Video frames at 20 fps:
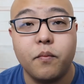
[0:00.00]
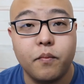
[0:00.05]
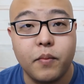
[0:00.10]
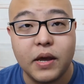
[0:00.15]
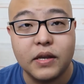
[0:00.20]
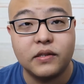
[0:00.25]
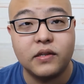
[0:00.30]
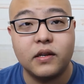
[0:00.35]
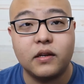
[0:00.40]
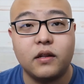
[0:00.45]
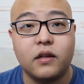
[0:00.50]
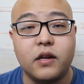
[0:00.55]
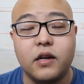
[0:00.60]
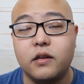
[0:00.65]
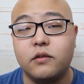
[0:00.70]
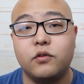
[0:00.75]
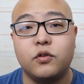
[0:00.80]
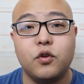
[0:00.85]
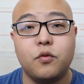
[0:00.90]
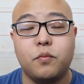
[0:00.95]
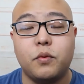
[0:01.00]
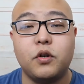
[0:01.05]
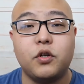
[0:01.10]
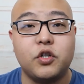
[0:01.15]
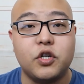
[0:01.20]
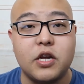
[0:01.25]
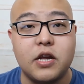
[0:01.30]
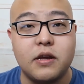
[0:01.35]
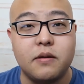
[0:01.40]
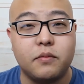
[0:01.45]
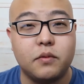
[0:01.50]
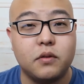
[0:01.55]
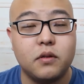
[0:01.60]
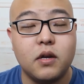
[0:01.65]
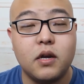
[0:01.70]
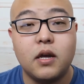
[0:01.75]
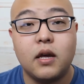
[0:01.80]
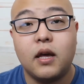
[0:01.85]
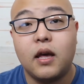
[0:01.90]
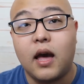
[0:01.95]
basically super cheap.
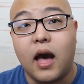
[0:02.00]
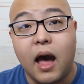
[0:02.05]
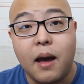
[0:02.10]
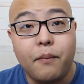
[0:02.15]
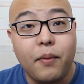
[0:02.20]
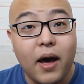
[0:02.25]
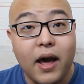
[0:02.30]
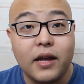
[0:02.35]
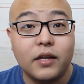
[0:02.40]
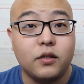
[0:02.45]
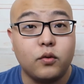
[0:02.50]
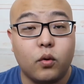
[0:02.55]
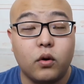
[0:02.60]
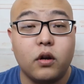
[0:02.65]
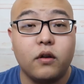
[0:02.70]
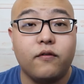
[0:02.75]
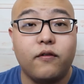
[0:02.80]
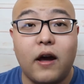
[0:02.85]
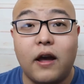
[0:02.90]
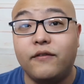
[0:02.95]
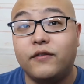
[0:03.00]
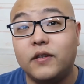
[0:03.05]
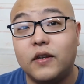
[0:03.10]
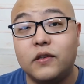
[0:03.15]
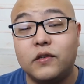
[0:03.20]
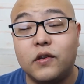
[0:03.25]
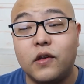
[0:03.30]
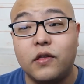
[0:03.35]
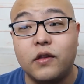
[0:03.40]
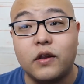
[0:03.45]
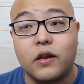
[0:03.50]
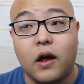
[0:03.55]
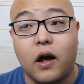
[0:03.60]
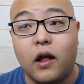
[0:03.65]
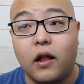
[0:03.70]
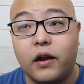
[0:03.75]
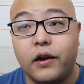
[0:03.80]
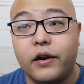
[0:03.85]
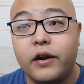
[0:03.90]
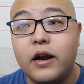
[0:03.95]
I buy it 25 cents on the
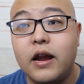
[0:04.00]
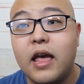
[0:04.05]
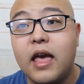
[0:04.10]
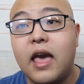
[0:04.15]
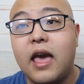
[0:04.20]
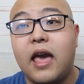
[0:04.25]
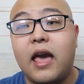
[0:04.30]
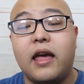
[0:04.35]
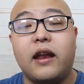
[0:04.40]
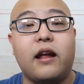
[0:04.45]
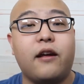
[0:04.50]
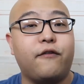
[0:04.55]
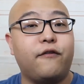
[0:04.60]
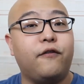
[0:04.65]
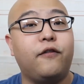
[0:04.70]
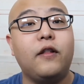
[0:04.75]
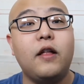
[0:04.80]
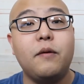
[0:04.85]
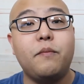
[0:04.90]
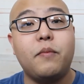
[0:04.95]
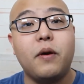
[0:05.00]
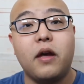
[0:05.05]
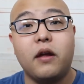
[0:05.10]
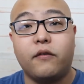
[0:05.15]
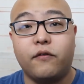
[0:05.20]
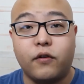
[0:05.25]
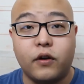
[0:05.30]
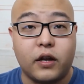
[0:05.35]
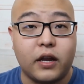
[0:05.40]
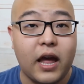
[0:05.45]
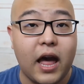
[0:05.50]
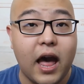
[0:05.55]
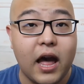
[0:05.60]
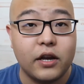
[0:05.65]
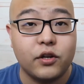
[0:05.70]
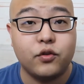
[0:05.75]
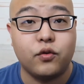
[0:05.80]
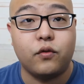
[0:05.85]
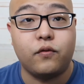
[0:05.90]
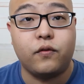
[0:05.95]
dollar, and I flip it for
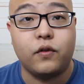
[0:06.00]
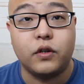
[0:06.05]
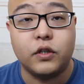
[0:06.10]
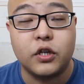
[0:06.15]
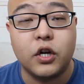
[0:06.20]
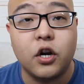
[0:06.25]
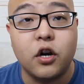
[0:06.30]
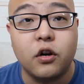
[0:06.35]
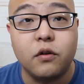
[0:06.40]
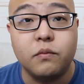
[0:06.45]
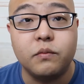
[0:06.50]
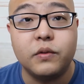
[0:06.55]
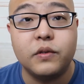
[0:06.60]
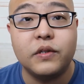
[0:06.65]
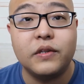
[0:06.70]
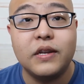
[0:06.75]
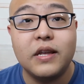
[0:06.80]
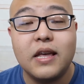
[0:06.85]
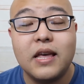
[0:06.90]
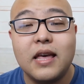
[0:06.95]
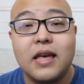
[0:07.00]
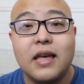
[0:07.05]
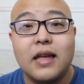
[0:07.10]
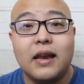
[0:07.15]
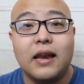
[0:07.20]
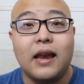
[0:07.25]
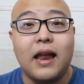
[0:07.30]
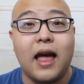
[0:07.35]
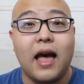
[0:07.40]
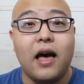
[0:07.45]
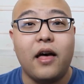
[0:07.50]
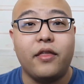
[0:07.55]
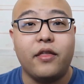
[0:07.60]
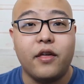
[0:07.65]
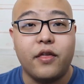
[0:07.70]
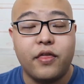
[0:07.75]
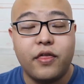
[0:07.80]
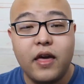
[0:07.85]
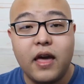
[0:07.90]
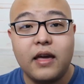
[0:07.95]
cash or for terms. Now,
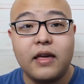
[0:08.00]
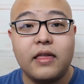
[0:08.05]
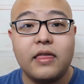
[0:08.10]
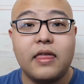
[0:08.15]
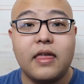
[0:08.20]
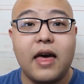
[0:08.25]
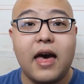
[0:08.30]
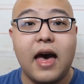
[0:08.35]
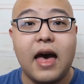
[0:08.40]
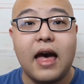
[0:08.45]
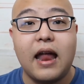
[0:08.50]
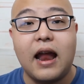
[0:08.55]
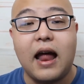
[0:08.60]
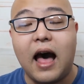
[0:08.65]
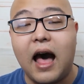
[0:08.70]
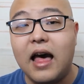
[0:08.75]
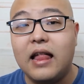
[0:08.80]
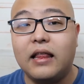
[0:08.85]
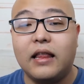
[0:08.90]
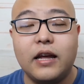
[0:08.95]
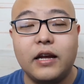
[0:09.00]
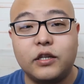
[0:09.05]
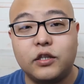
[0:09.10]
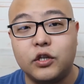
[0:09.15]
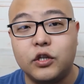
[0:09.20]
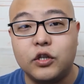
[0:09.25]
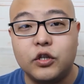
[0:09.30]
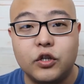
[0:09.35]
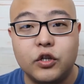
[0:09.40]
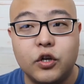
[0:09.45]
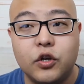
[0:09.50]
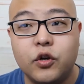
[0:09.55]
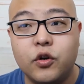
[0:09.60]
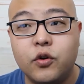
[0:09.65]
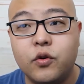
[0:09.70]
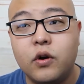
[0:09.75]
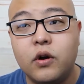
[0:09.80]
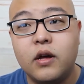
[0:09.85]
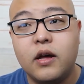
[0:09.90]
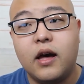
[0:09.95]
the thing that I like to
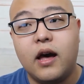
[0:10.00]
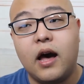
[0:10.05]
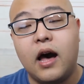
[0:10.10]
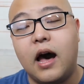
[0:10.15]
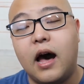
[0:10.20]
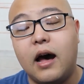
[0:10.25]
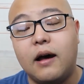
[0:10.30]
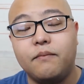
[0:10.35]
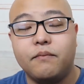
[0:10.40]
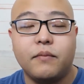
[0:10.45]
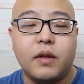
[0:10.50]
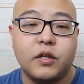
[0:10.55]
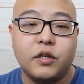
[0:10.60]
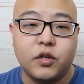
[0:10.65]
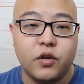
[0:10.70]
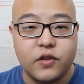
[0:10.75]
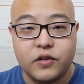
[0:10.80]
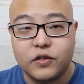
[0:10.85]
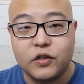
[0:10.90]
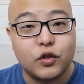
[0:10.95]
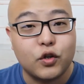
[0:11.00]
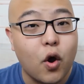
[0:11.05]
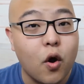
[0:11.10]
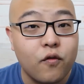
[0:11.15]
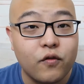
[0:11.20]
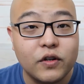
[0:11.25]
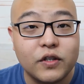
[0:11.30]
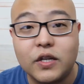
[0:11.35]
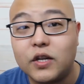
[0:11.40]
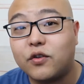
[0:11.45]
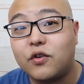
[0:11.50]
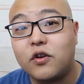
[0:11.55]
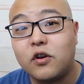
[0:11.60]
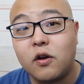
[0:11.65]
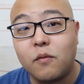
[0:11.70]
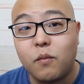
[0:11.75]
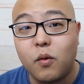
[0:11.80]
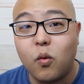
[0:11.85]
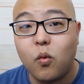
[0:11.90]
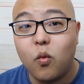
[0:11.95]
do, and so this is covert secret
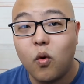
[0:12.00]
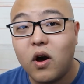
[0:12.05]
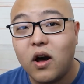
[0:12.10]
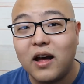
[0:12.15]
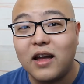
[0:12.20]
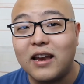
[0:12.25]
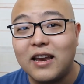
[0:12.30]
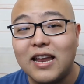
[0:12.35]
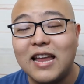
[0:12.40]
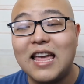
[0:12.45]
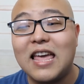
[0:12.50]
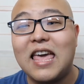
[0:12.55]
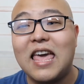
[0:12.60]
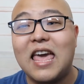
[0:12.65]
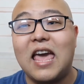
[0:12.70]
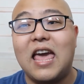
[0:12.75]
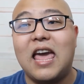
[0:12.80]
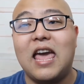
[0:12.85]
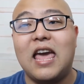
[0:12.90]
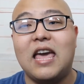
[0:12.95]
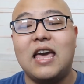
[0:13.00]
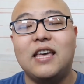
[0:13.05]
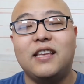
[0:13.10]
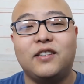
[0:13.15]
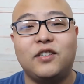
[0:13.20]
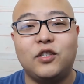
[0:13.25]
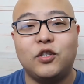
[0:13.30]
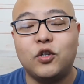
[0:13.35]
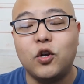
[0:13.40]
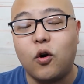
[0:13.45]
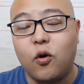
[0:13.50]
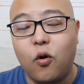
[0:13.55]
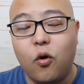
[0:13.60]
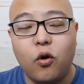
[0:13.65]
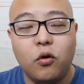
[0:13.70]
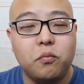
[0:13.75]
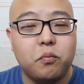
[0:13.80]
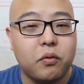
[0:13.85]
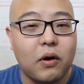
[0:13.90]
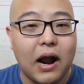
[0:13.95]
number one, is to
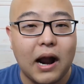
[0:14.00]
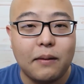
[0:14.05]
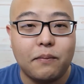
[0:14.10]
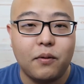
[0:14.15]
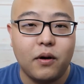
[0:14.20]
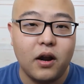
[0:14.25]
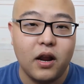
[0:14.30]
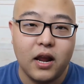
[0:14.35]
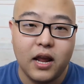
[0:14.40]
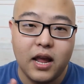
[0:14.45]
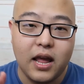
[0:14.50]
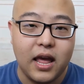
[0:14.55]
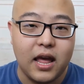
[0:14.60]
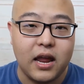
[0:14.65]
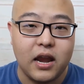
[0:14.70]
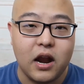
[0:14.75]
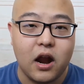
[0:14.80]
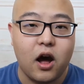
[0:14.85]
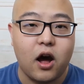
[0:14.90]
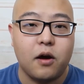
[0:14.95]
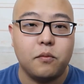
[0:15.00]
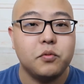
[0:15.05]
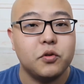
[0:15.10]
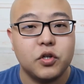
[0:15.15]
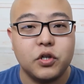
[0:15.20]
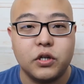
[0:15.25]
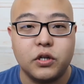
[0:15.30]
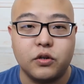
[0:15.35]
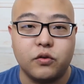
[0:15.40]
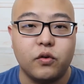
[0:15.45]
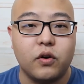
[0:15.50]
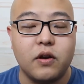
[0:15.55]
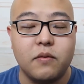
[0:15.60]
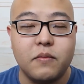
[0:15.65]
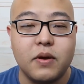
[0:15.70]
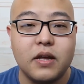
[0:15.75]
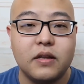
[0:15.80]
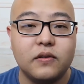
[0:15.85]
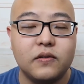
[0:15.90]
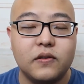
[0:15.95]
hold property in option
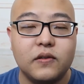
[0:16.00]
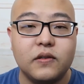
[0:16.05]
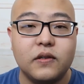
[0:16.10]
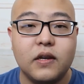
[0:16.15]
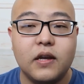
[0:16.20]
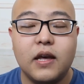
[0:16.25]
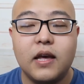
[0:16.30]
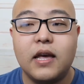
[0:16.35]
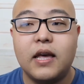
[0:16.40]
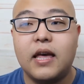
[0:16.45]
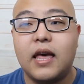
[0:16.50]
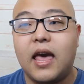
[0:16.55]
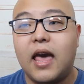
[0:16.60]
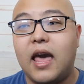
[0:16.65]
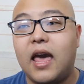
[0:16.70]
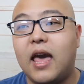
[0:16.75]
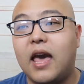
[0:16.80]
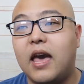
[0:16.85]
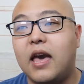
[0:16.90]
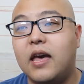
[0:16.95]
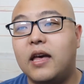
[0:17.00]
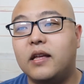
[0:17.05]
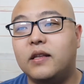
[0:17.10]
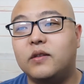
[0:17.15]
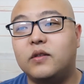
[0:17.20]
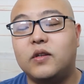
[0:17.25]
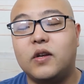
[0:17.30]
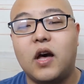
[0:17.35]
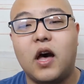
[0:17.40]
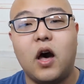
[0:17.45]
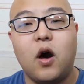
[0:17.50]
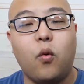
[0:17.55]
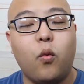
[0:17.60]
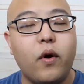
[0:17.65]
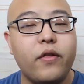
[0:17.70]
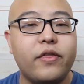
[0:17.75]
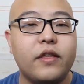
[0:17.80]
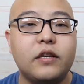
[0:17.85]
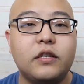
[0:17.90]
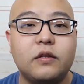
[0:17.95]
agreements. And
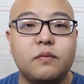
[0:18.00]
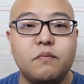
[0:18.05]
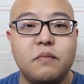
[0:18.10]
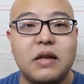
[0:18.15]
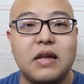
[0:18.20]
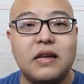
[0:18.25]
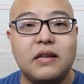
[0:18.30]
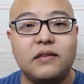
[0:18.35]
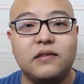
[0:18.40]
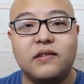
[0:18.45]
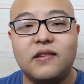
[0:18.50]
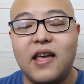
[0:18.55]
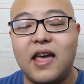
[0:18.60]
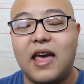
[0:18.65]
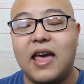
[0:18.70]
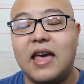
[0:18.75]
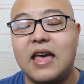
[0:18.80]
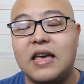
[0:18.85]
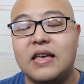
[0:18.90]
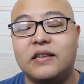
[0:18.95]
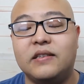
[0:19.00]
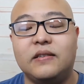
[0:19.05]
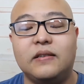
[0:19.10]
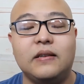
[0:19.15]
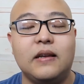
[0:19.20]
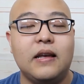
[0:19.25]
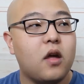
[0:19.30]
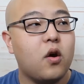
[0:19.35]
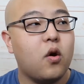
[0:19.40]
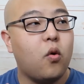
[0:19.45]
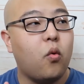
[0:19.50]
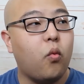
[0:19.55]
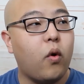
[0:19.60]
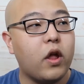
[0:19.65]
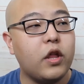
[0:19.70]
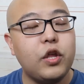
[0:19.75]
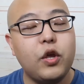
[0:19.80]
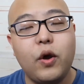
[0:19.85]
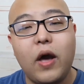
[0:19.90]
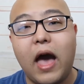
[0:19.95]
what this means is
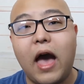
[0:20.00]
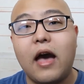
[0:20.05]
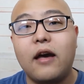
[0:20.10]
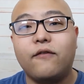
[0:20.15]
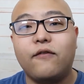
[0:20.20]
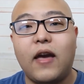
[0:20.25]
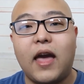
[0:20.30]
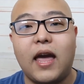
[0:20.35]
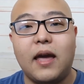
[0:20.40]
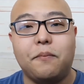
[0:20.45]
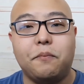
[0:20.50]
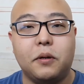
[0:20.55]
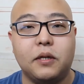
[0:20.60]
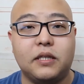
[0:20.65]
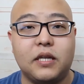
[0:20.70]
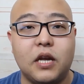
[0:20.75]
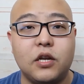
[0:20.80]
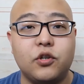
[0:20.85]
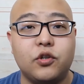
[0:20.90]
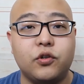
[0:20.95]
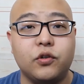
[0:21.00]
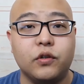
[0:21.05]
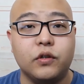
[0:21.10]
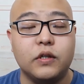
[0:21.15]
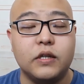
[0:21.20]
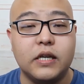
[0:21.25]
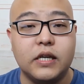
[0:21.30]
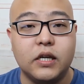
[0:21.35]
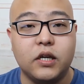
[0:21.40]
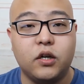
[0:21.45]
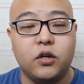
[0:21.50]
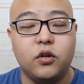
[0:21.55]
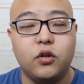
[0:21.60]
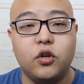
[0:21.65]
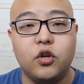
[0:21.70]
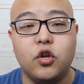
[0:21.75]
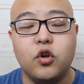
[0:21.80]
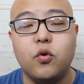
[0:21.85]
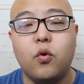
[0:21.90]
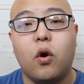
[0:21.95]
when you have a potential
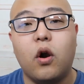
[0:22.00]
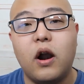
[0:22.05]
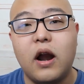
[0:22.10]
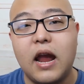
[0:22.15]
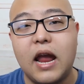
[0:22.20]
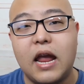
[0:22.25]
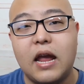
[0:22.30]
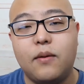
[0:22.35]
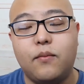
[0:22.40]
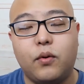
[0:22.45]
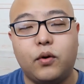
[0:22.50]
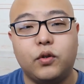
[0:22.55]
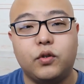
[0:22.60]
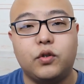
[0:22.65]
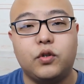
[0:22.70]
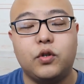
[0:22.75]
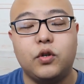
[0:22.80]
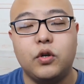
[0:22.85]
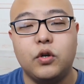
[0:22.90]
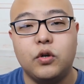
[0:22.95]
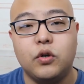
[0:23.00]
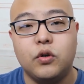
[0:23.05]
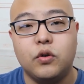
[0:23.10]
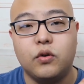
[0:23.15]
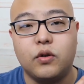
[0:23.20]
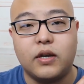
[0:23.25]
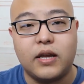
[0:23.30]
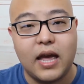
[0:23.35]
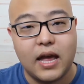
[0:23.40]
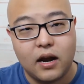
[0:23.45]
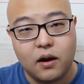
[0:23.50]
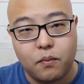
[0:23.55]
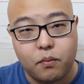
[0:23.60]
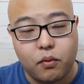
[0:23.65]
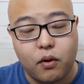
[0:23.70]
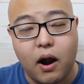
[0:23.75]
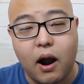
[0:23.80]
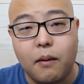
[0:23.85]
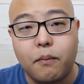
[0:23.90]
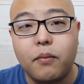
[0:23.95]
deal, you are able to get a
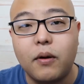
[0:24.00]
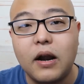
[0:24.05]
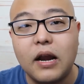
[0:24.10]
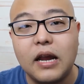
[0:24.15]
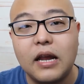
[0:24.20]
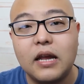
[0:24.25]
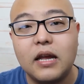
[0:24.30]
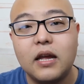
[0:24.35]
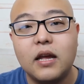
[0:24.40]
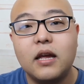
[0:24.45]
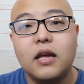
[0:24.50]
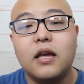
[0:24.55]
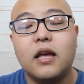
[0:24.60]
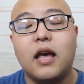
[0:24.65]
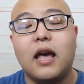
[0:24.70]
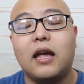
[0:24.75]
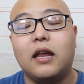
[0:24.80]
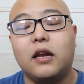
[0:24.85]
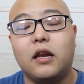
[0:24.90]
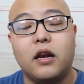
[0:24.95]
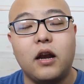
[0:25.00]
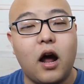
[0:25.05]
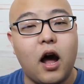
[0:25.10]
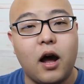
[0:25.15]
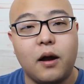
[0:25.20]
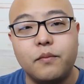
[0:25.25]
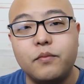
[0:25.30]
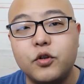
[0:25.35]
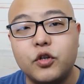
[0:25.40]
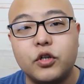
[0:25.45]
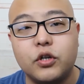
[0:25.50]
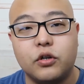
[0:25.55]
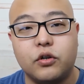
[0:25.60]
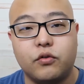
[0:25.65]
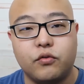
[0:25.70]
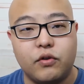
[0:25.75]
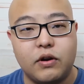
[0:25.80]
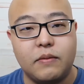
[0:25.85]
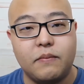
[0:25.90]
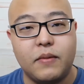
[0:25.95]
property in an option
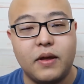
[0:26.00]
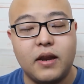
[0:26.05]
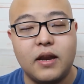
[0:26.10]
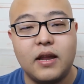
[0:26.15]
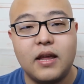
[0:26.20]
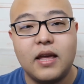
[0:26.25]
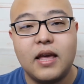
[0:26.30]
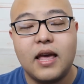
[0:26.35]
agreement.